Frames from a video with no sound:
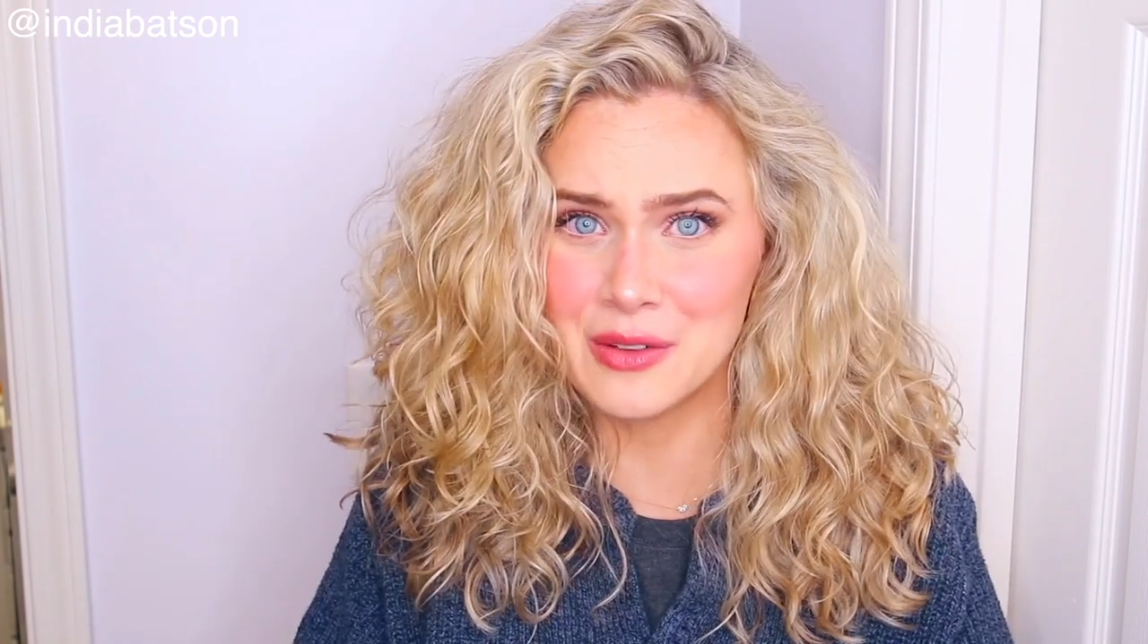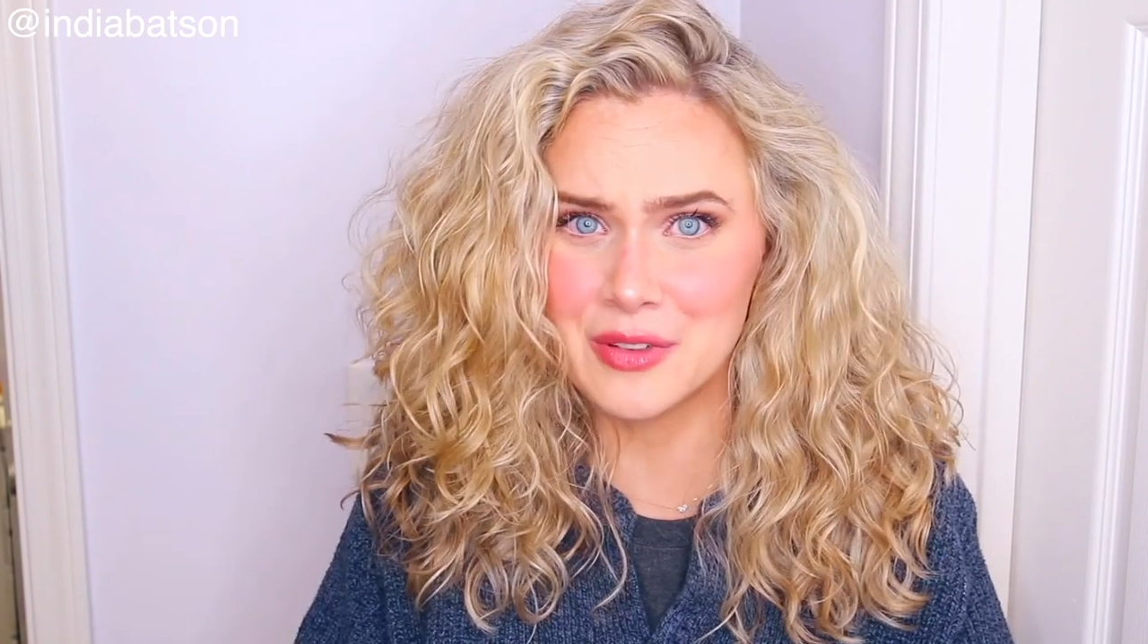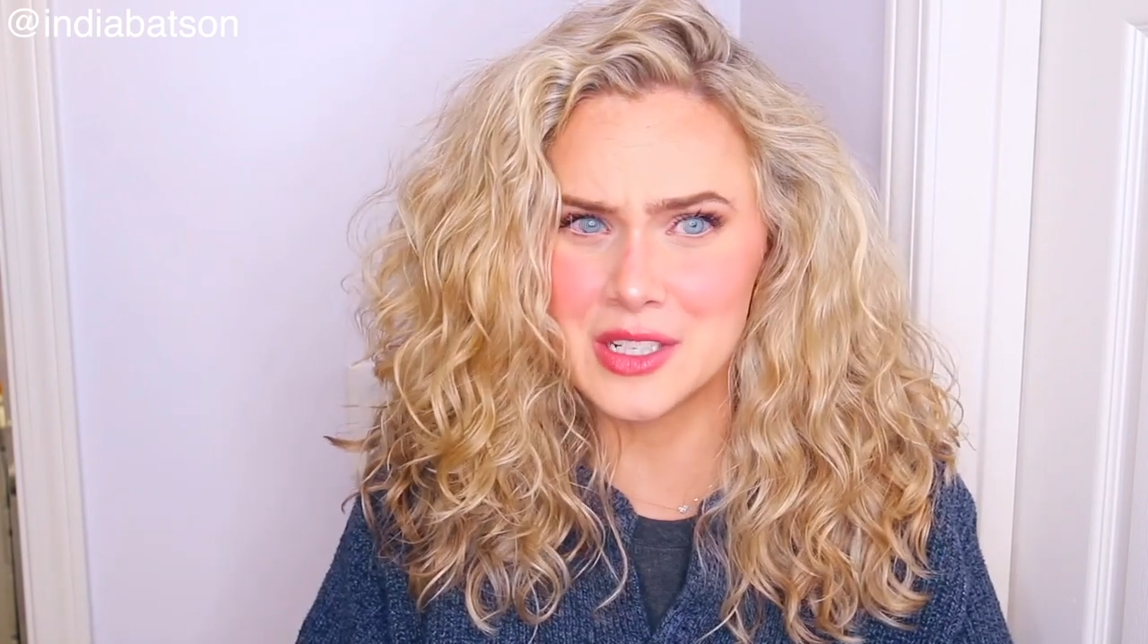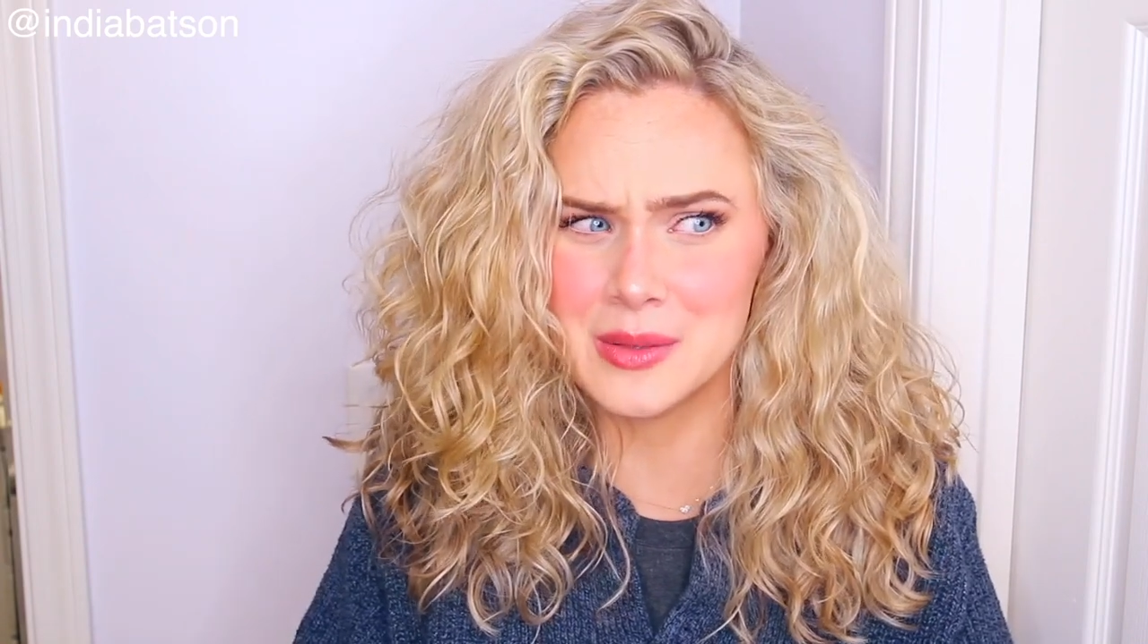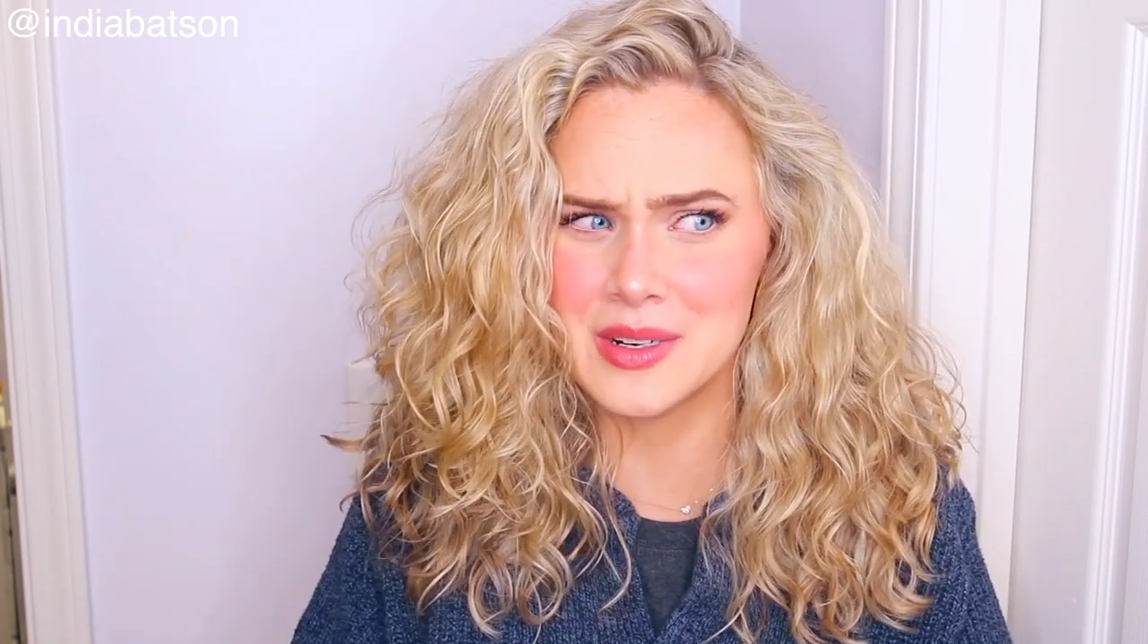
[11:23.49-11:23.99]
for
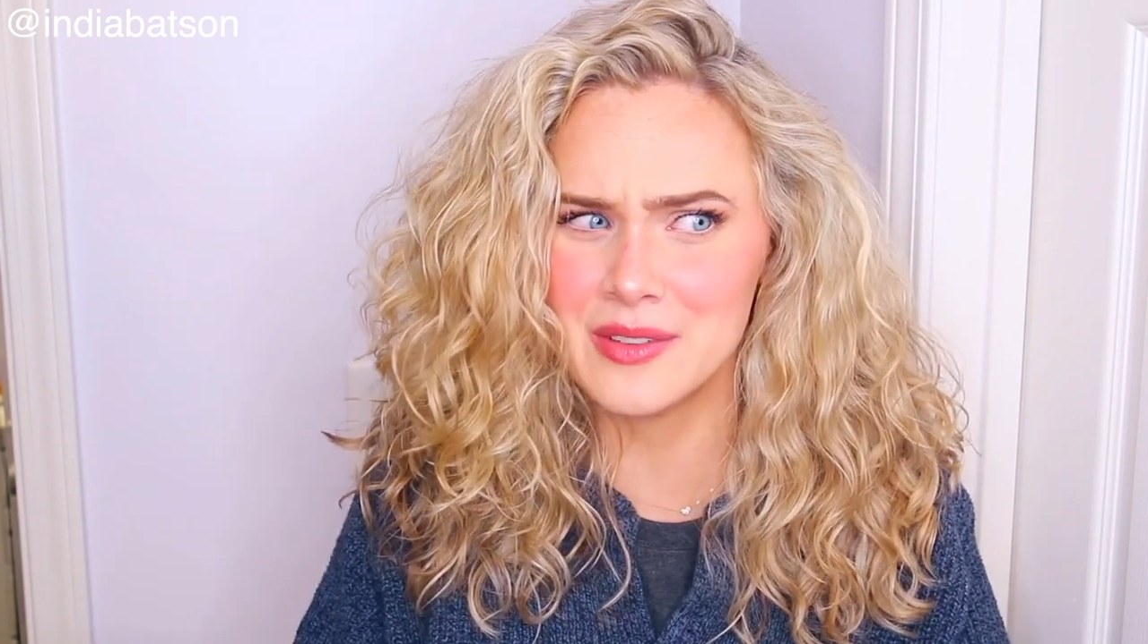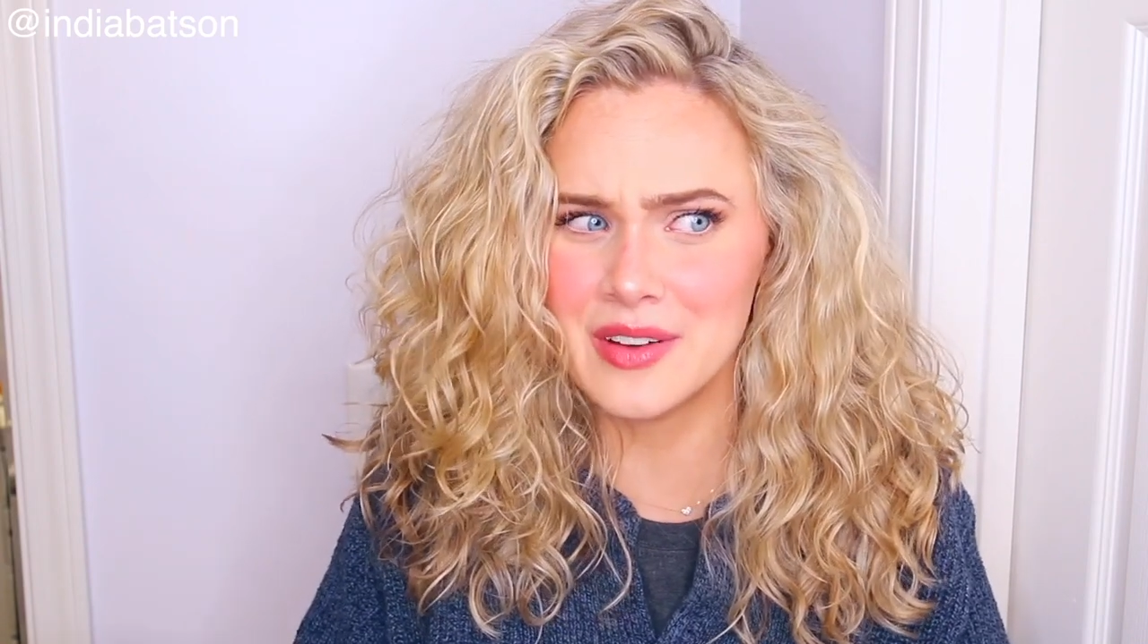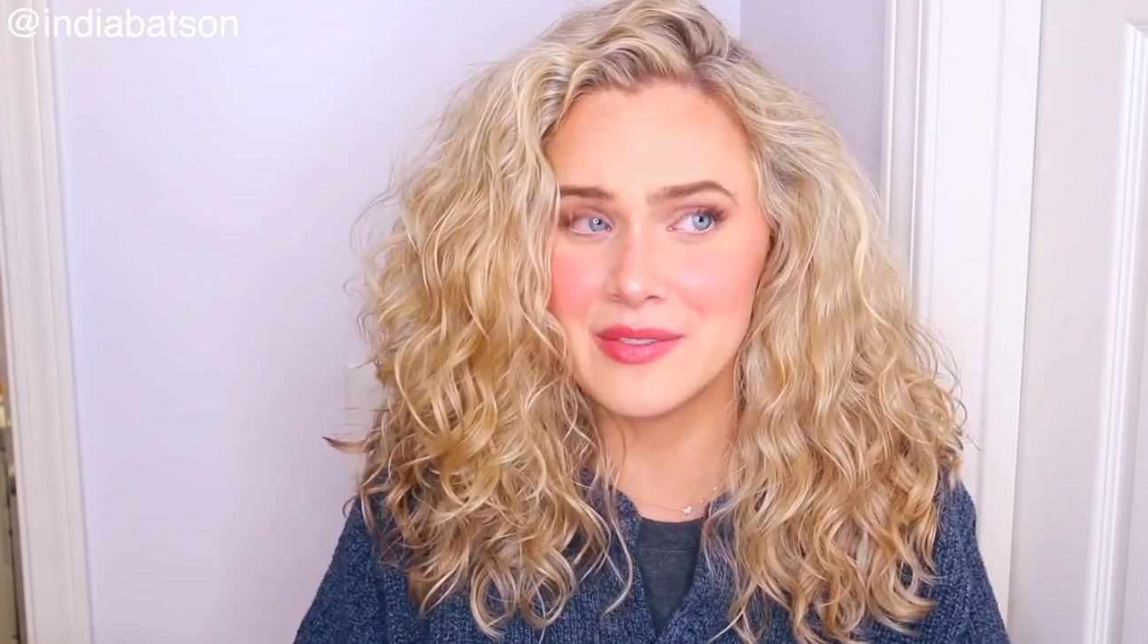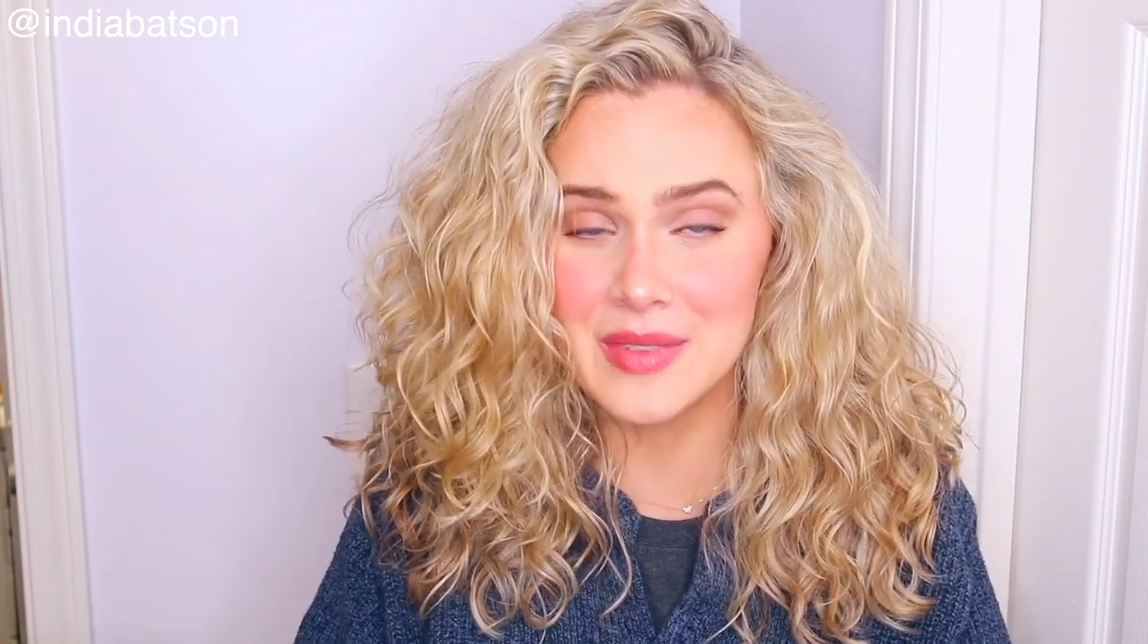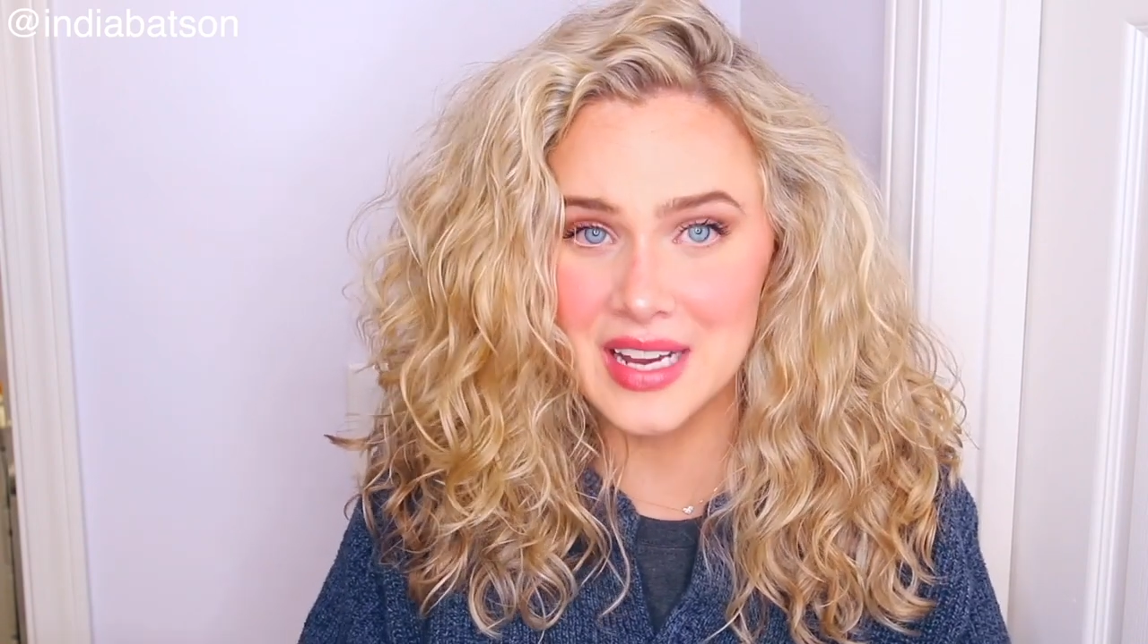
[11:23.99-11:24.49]
like
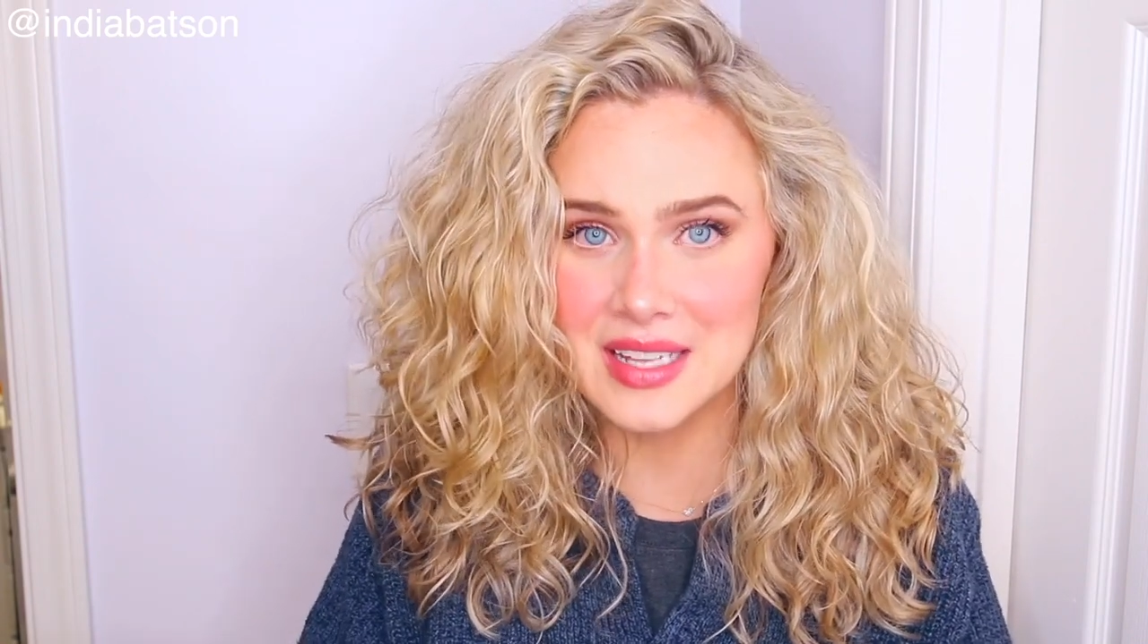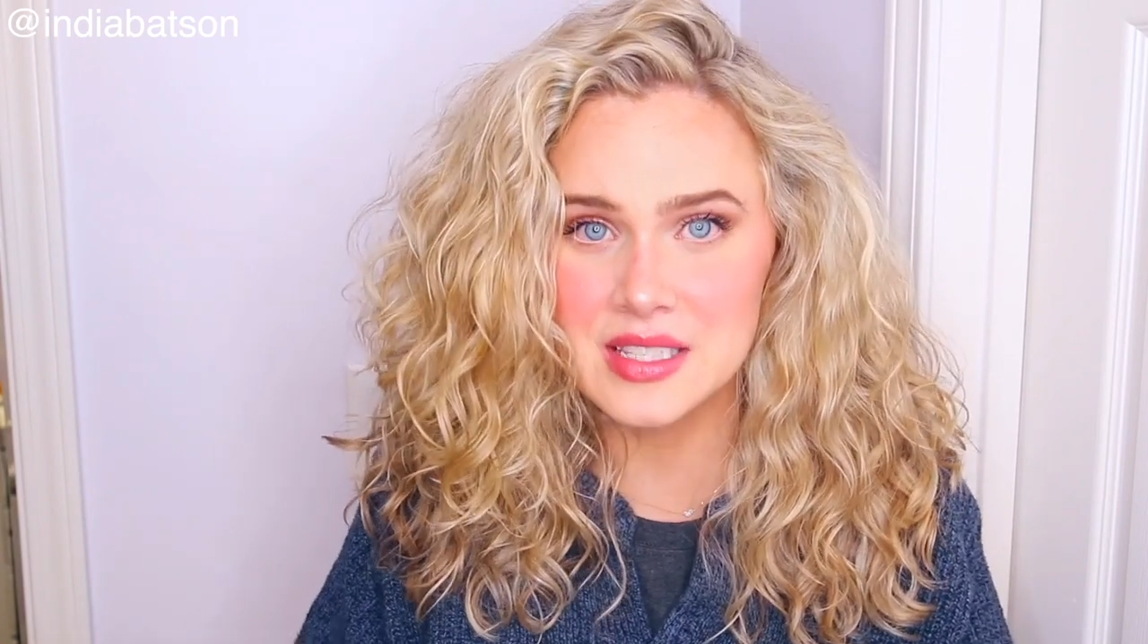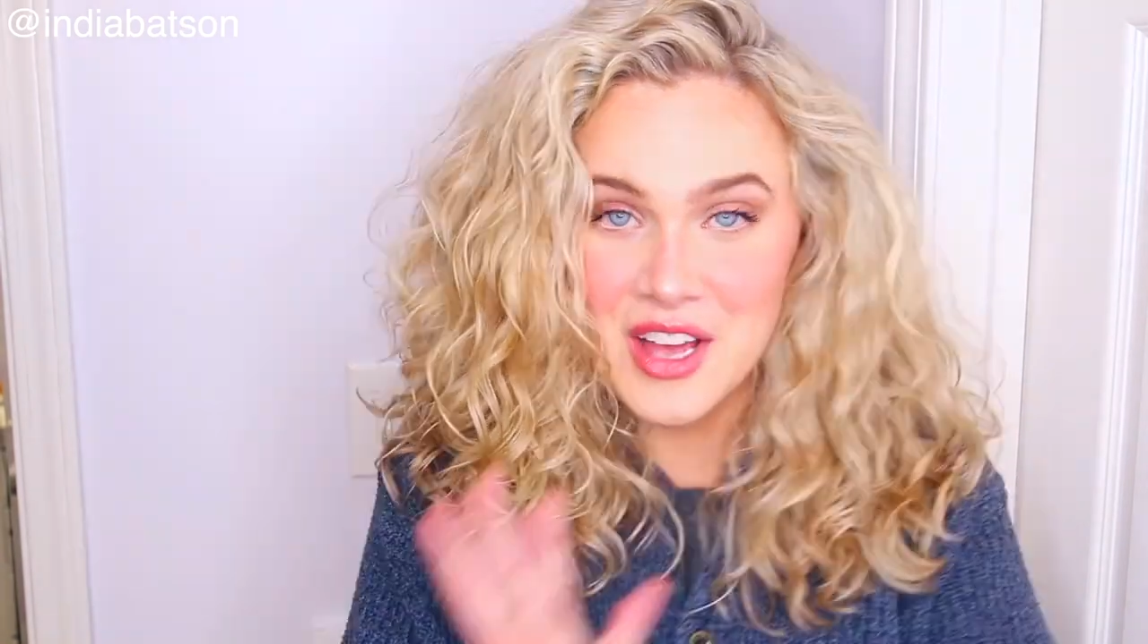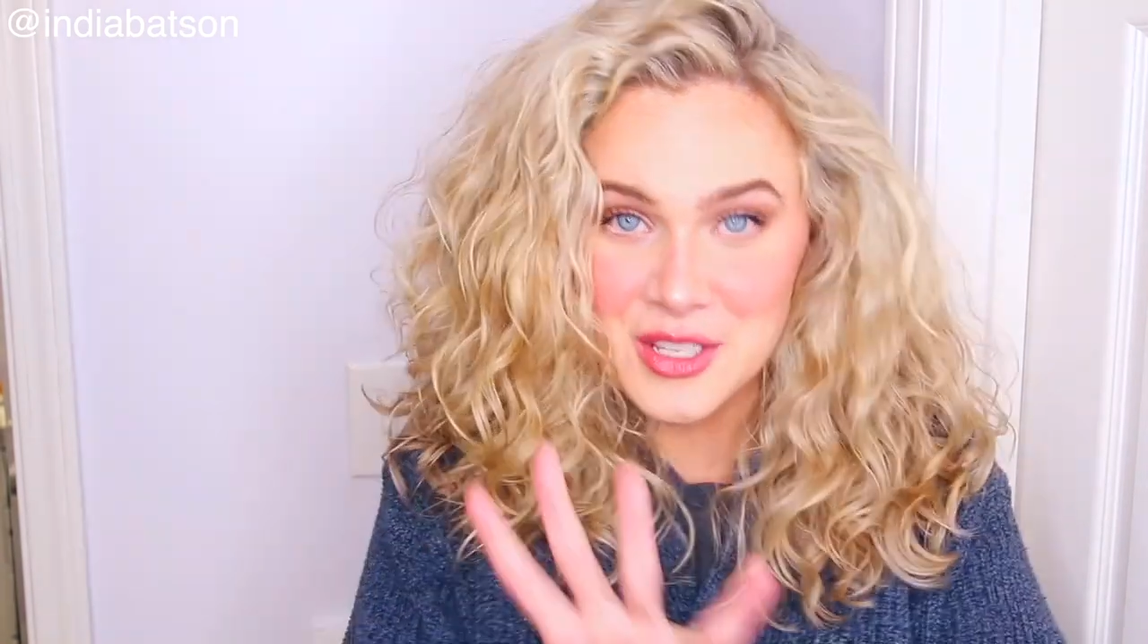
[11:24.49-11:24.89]
twenty-five minutes.